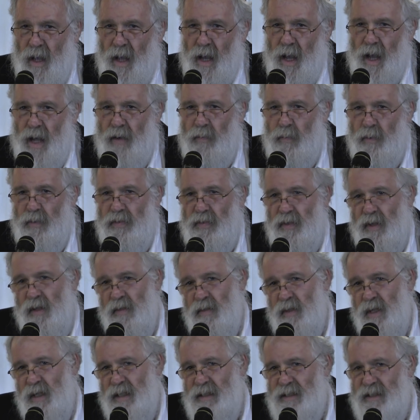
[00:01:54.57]
And
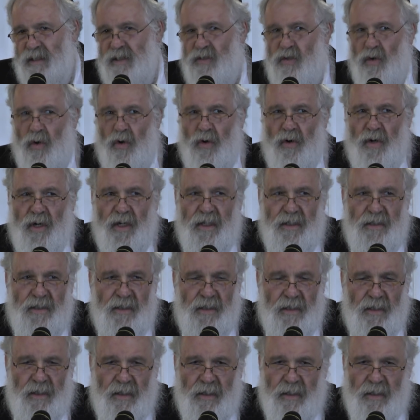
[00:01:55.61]
within these stories,